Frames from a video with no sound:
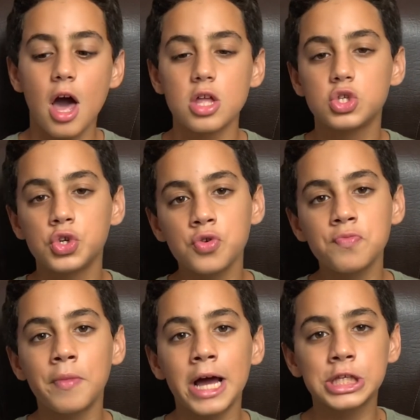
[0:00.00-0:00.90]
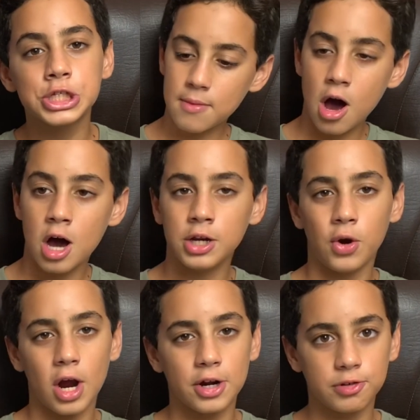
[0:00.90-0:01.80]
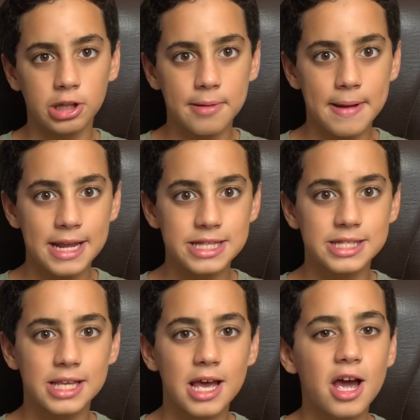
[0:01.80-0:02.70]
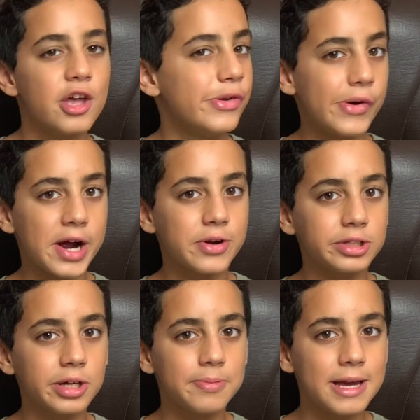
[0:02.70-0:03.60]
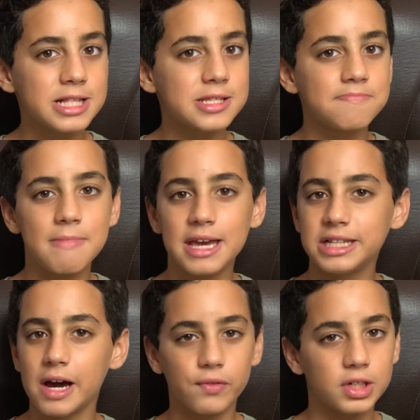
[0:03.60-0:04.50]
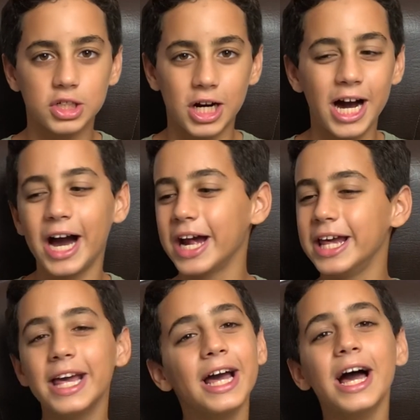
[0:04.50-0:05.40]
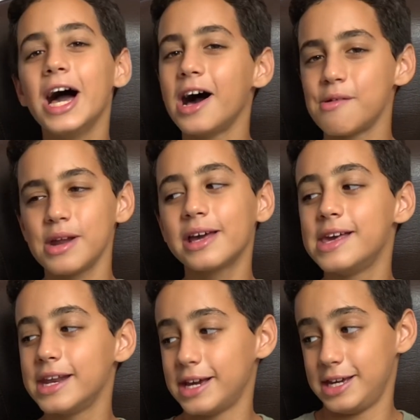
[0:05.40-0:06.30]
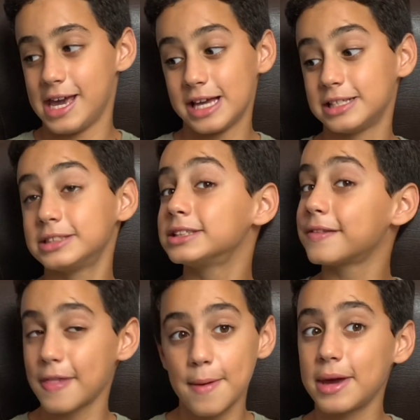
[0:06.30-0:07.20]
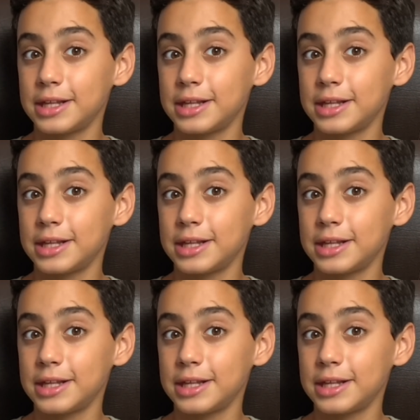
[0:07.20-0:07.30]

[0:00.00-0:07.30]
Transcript: too much on your acrylic paints may never dry. I'm not kidding, yes, they